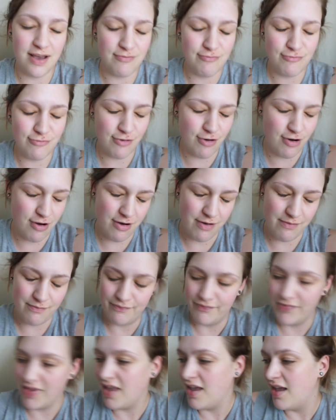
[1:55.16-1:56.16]
and warm.
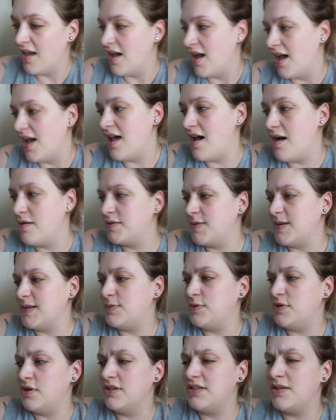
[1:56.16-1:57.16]
And I was meant to
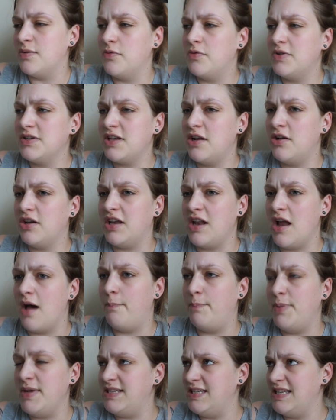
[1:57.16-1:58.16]
be doing something. What was I looking
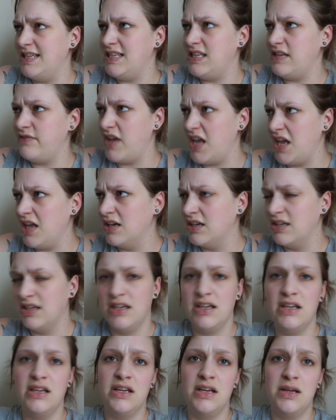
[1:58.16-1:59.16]
up? BTTV?
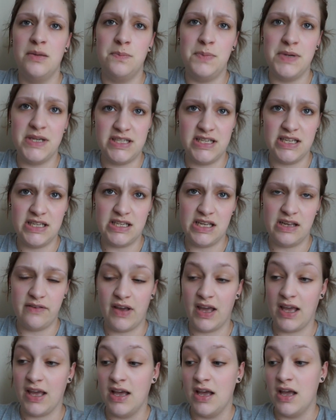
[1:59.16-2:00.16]
Yeah.
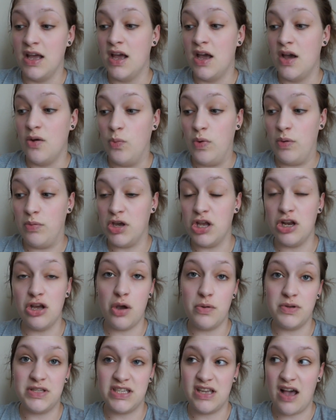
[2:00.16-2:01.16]
BTTV. We were going to
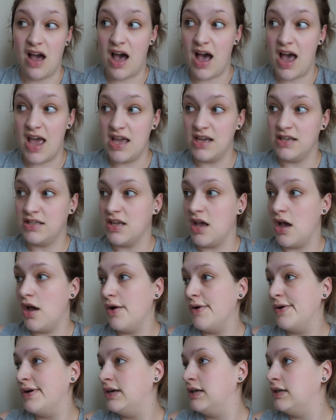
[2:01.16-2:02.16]
go with Sky,
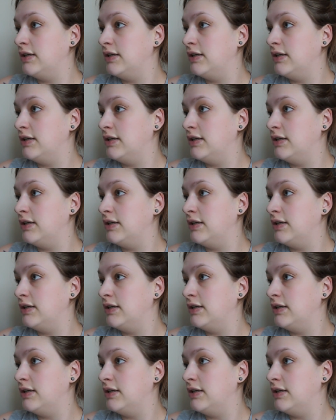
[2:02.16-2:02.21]
so